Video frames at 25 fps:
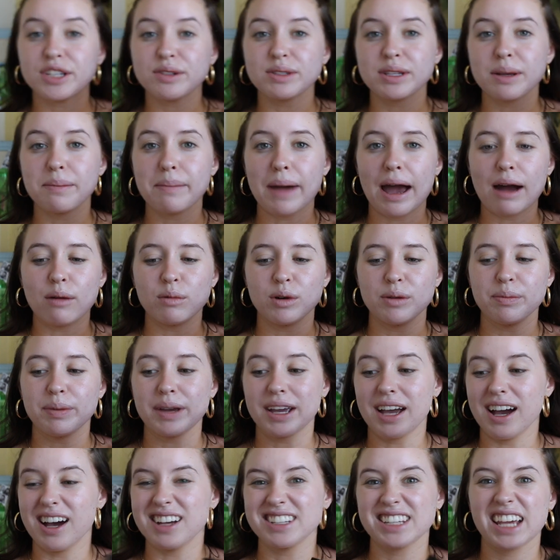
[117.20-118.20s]
to use a matte one
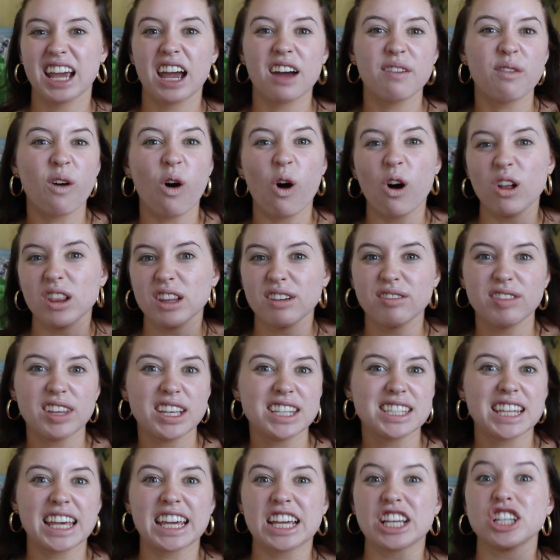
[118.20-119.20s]
because I have all of
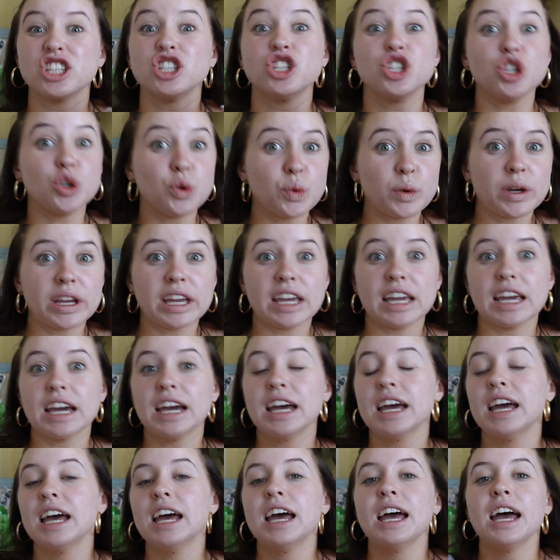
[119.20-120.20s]
these like
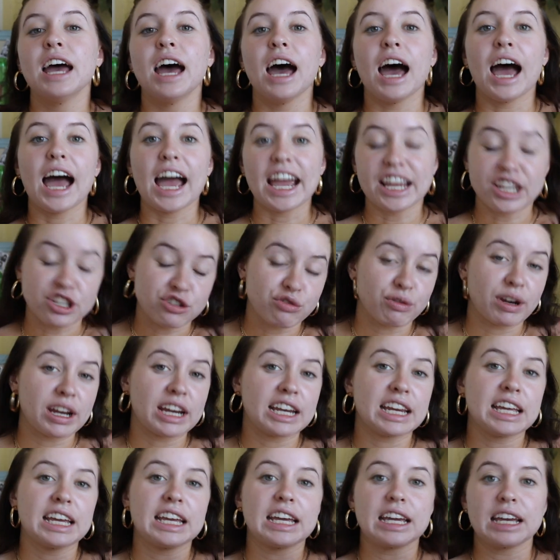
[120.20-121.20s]
dewy,
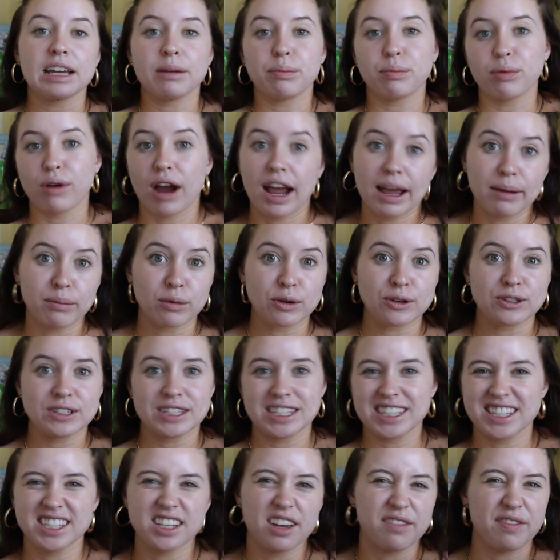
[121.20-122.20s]
hydrating primers
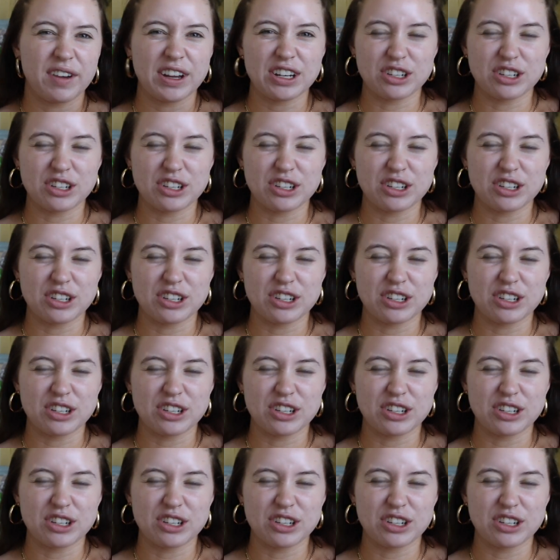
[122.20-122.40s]
and stuff